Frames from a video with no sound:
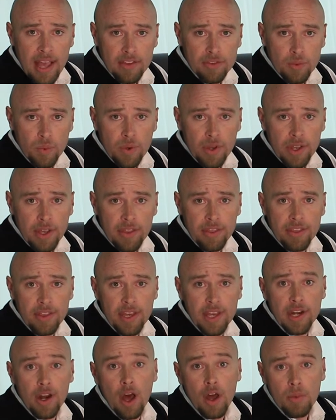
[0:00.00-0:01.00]
as with
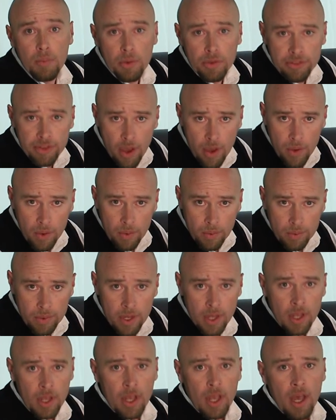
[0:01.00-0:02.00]
an audible tone.
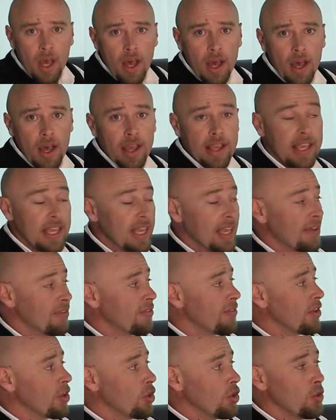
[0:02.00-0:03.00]

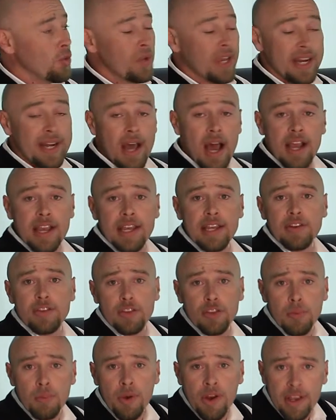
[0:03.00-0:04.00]
If you cannot get
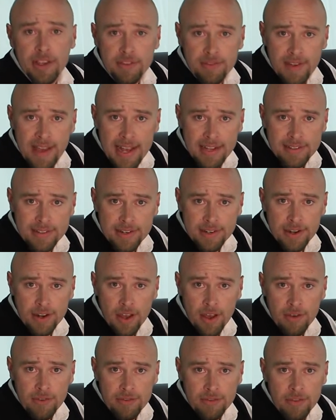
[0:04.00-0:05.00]
to the brakes fast
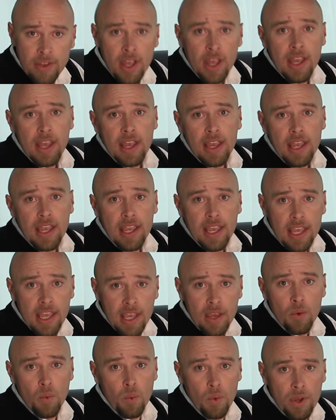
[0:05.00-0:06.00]
enough,
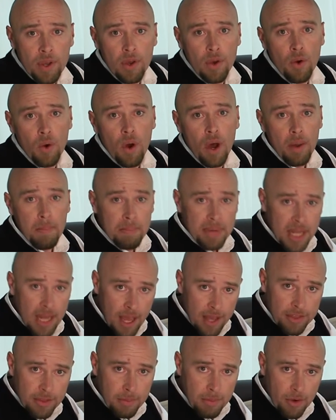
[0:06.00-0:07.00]
it will
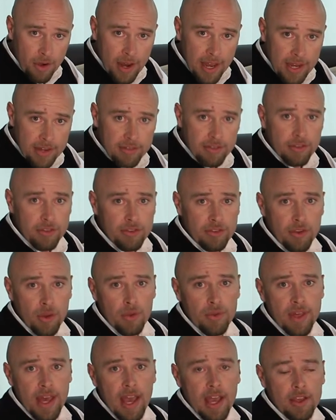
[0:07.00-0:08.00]
apply the brakes
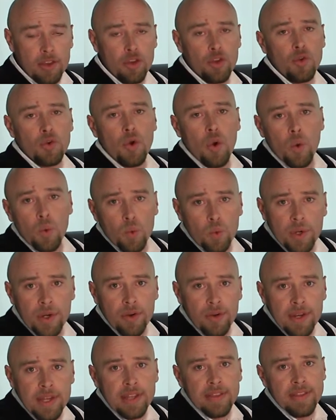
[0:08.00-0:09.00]
so that you don't
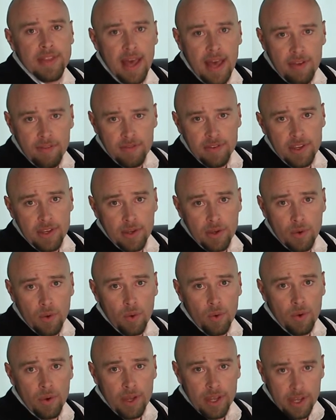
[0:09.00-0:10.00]
rear end that
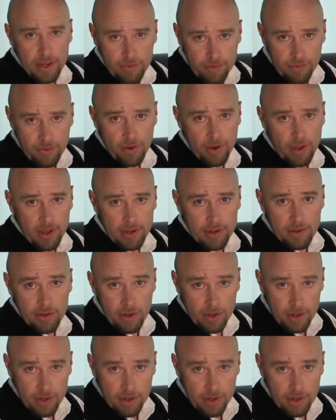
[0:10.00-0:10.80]
vehicle in front